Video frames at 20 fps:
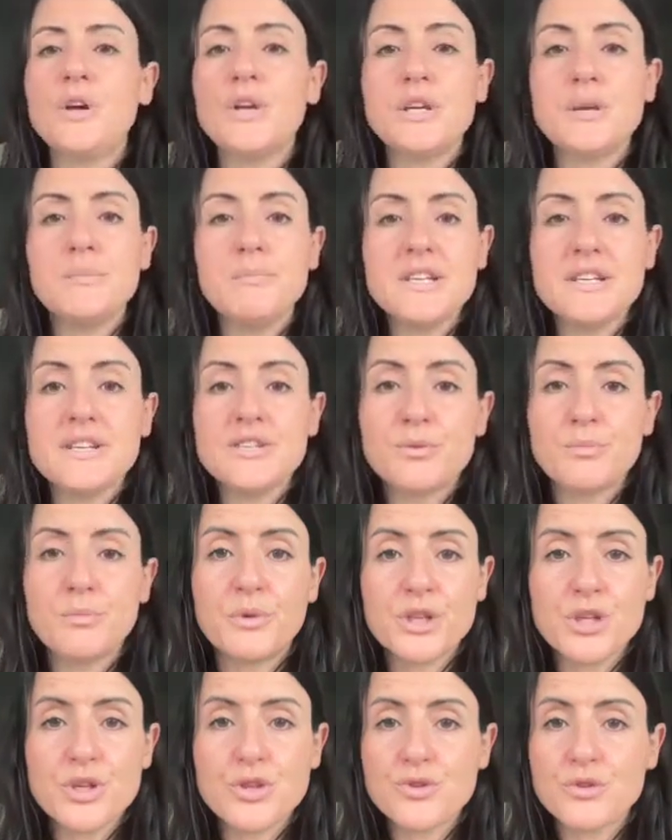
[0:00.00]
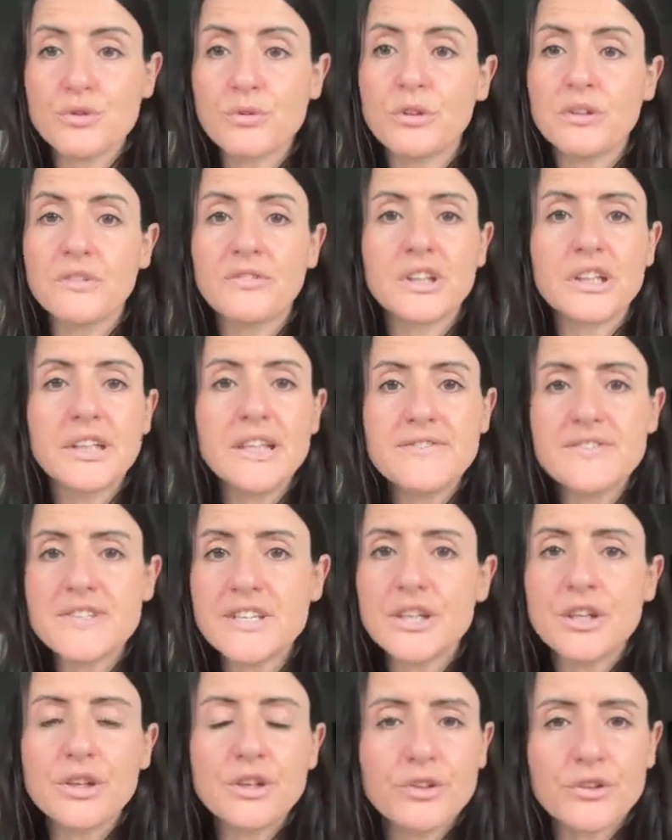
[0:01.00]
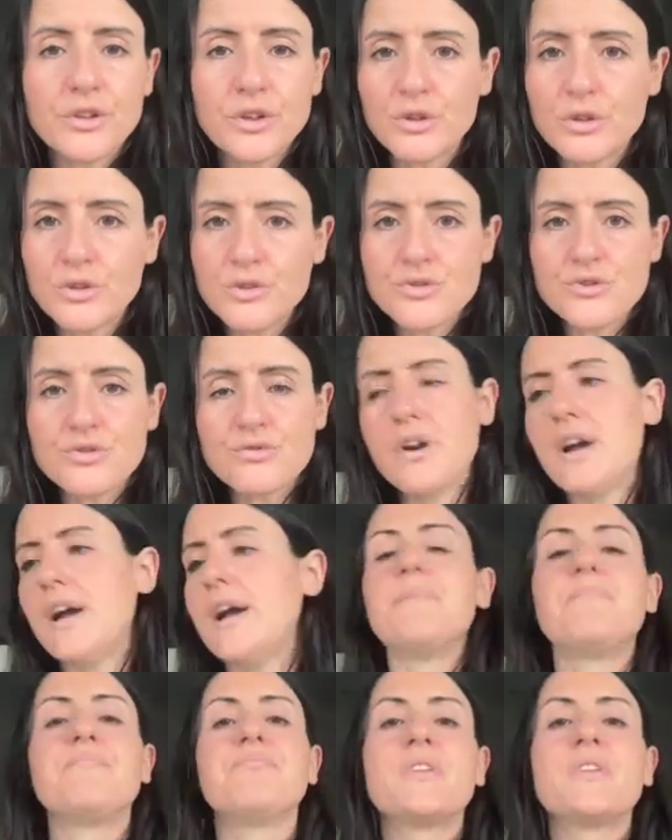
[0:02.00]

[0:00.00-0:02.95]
you meet someone you truly love lives in another country,